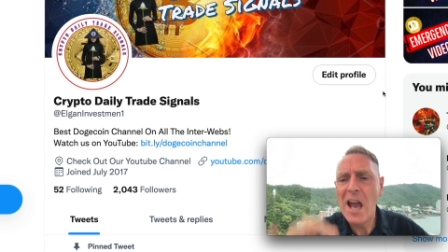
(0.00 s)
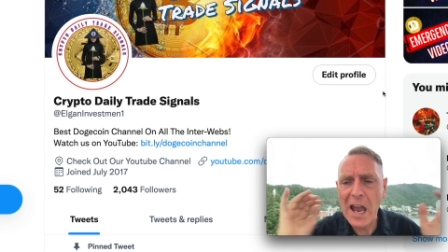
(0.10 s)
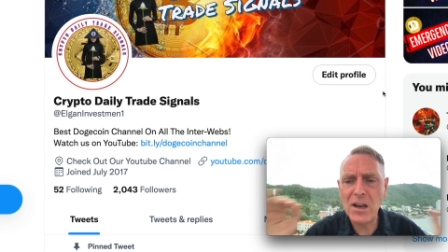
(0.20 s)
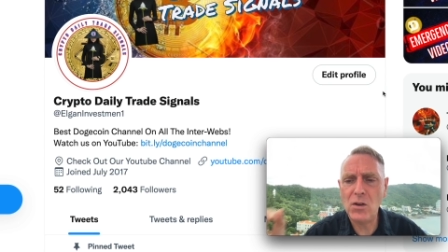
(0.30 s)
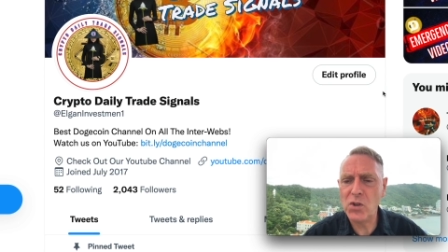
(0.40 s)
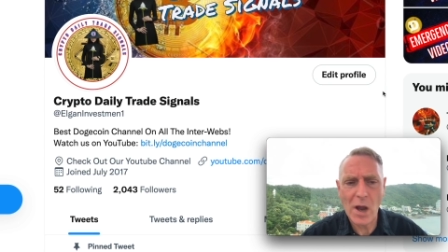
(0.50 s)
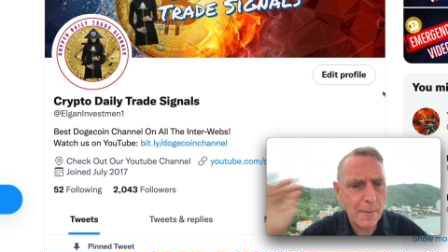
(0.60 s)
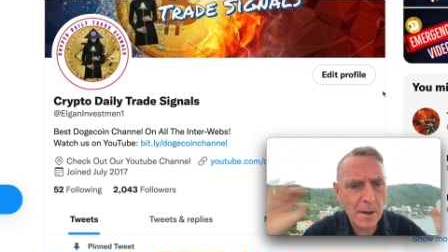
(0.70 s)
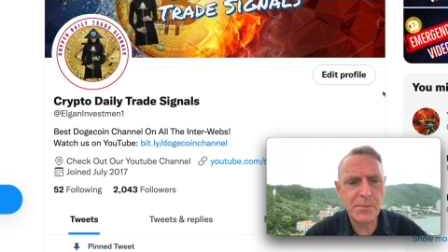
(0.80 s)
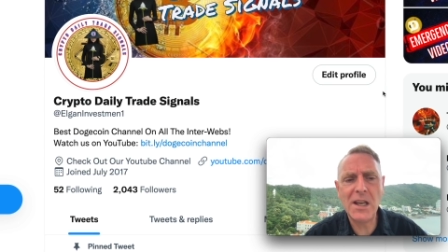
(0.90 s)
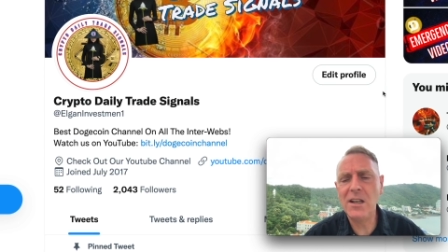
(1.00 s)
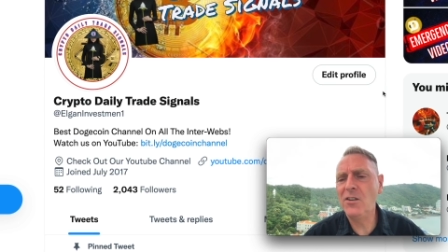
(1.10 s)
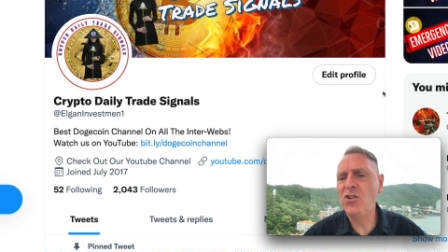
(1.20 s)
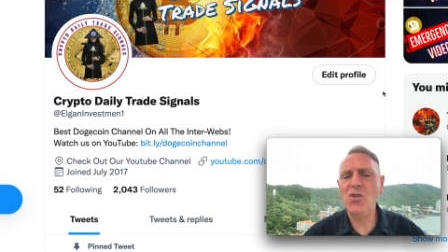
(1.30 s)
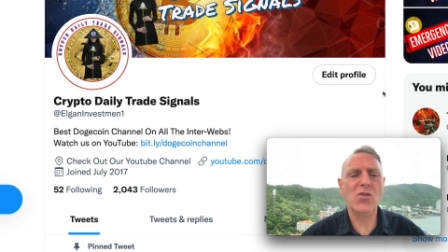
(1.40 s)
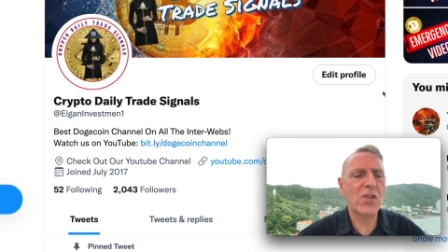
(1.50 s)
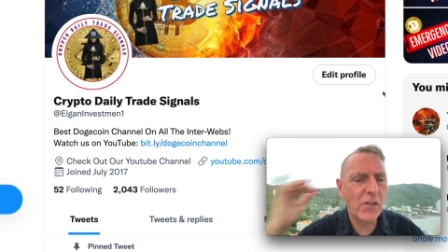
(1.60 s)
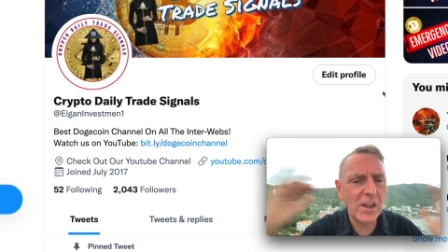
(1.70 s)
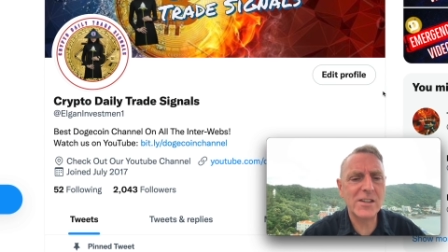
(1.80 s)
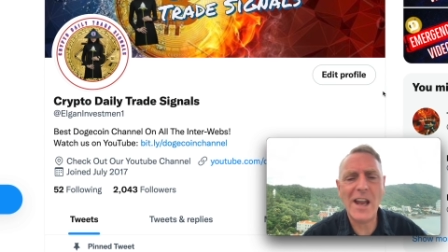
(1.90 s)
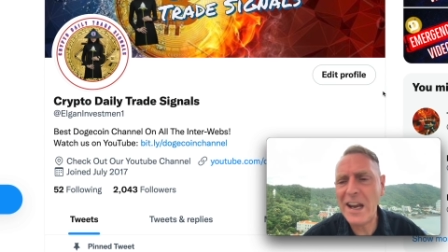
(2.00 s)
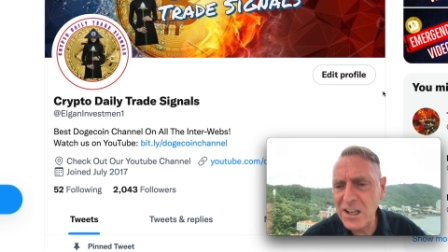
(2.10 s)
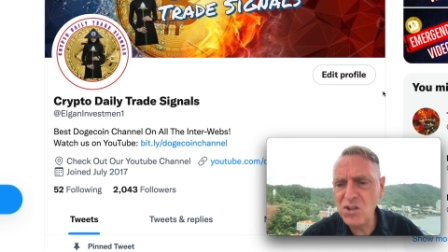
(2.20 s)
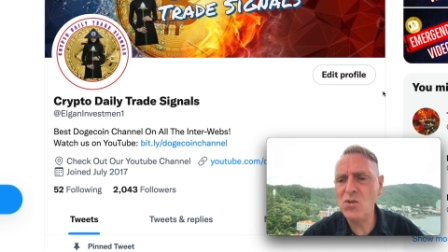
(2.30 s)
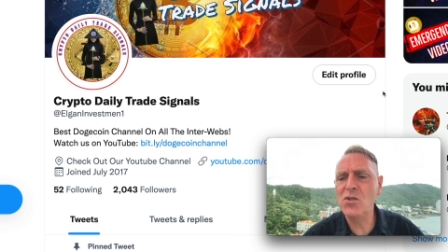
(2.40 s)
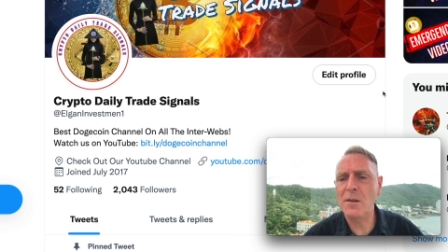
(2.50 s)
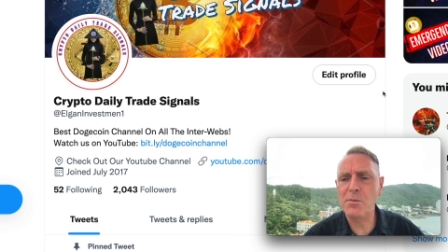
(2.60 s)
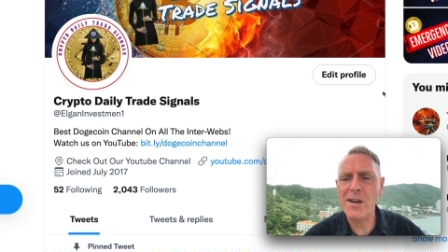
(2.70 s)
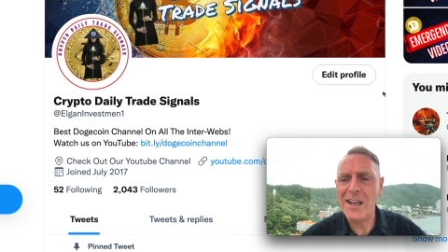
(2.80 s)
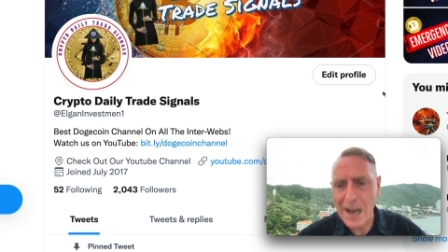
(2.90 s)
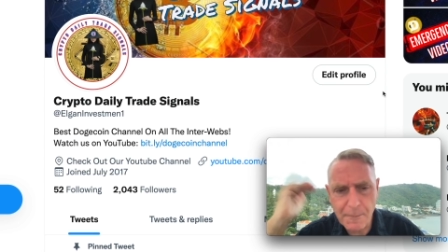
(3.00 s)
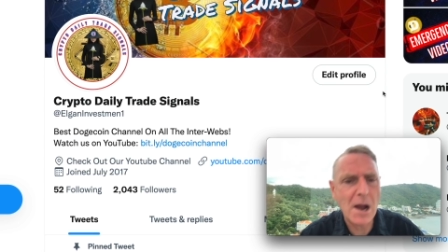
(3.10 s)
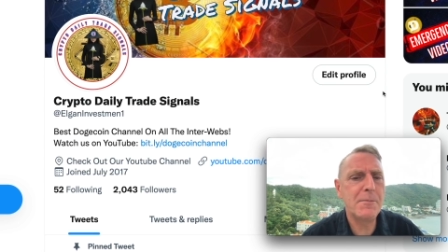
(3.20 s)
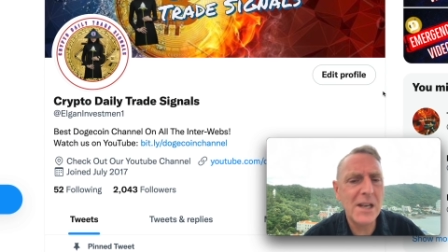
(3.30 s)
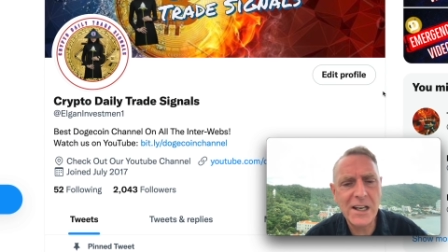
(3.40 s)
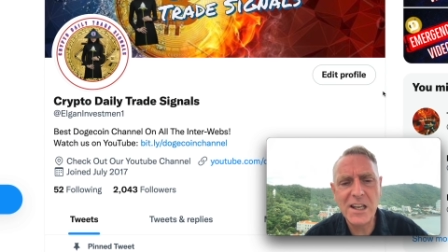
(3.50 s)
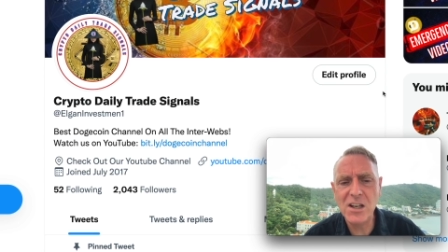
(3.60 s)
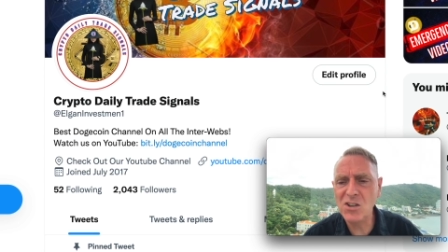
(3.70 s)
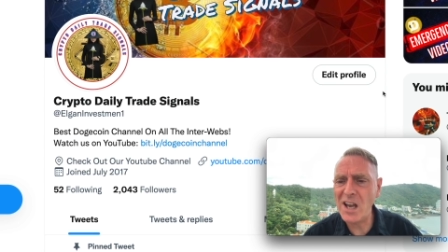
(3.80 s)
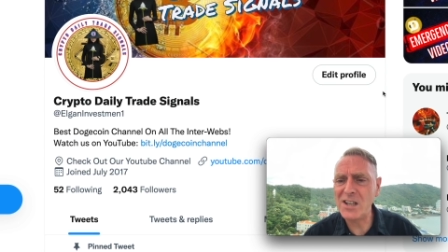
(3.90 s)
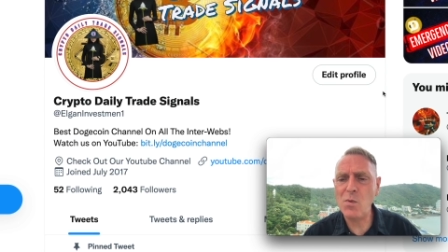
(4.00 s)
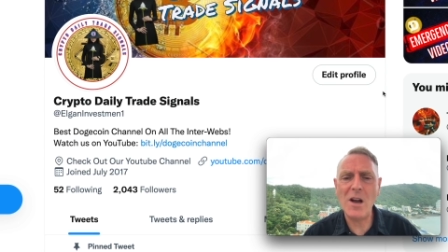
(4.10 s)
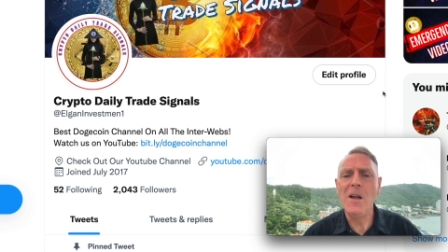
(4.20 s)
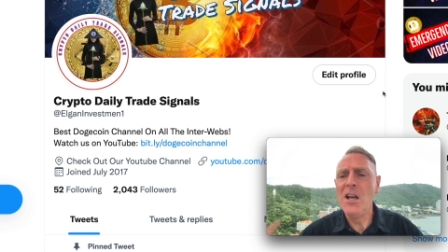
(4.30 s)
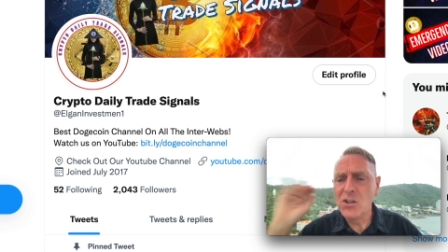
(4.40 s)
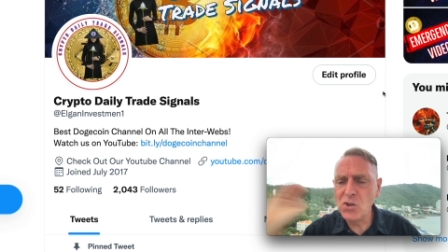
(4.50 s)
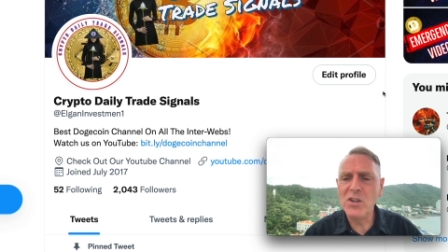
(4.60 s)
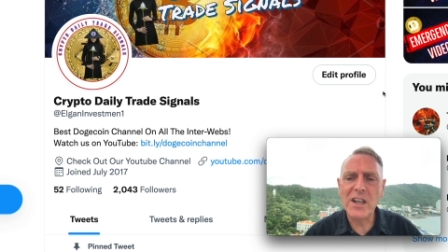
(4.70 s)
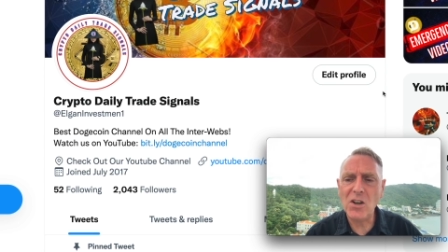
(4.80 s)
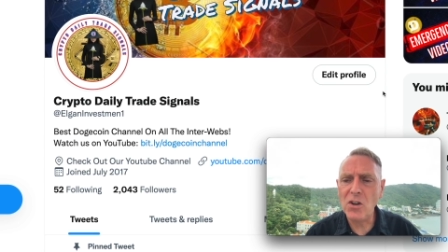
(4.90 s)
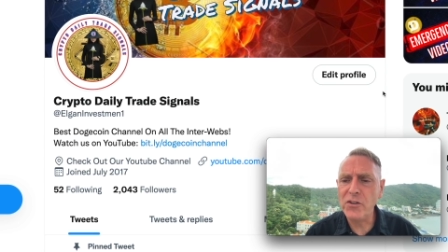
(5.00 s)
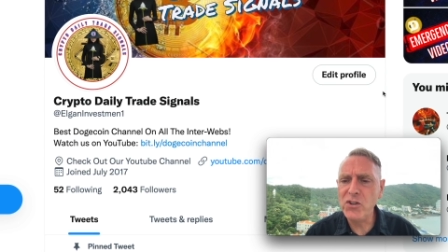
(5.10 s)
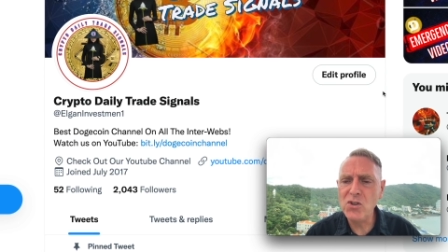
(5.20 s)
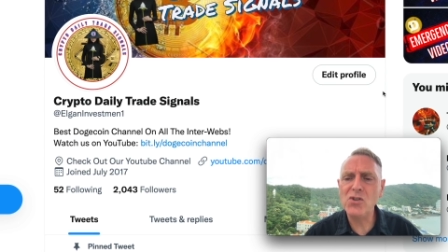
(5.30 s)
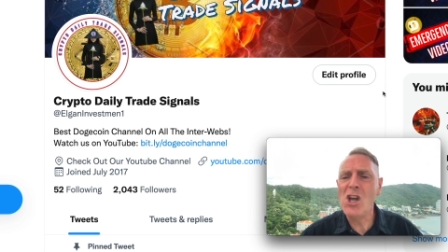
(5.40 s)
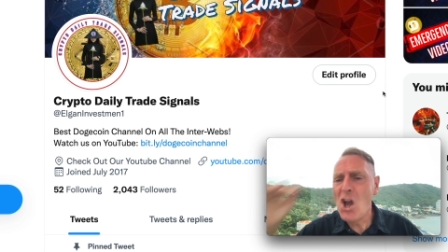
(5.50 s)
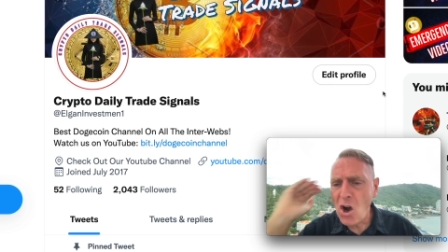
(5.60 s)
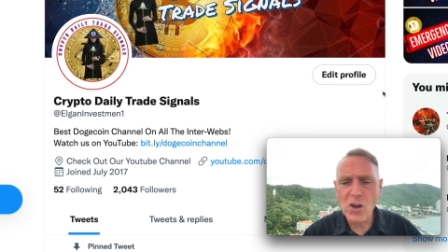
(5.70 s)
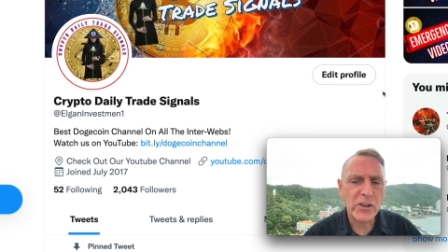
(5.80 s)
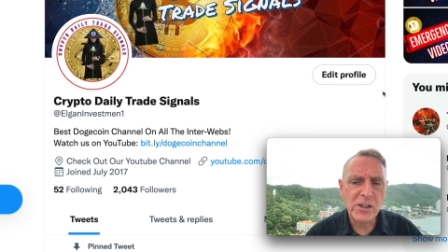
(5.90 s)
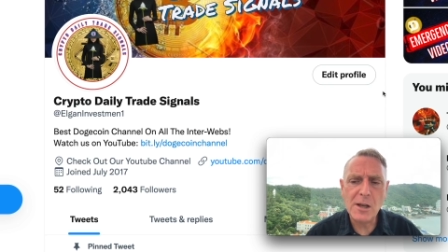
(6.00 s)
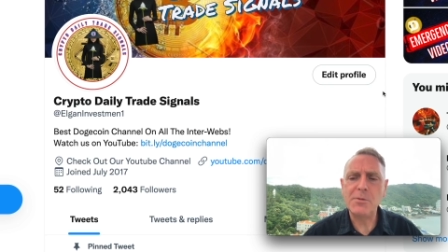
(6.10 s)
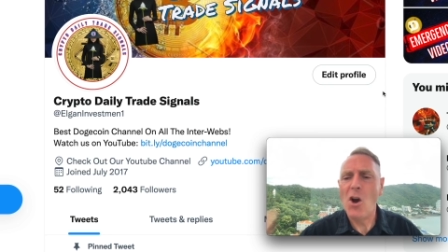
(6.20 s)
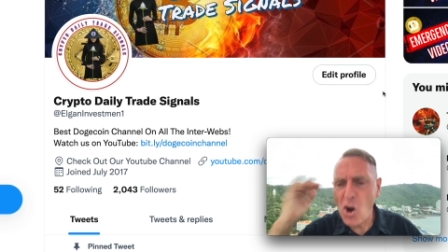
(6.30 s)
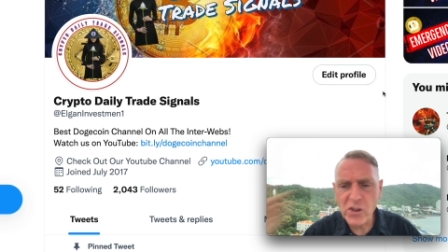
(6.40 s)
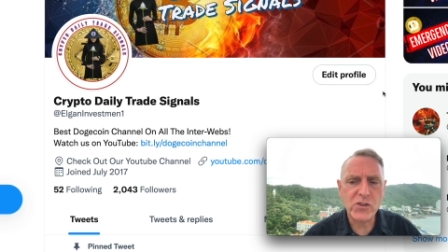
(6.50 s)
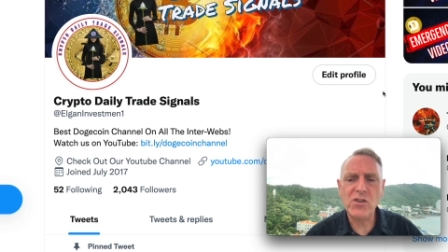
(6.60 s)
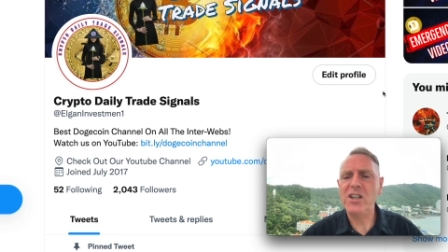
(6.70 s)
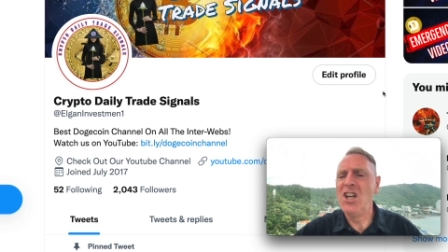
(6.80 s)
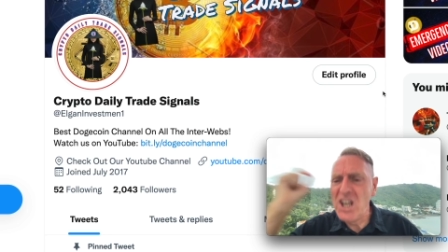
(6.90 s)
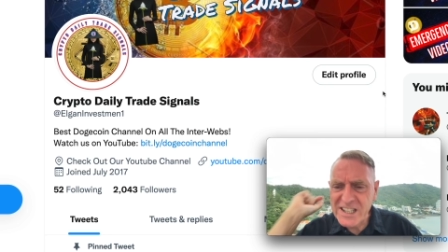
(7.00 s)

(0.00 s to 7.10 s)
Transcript: And also, I'm updating the news. If there's any news that breaks in, I'm updating here as well. So you can get all the news, all the tips, all the tricks.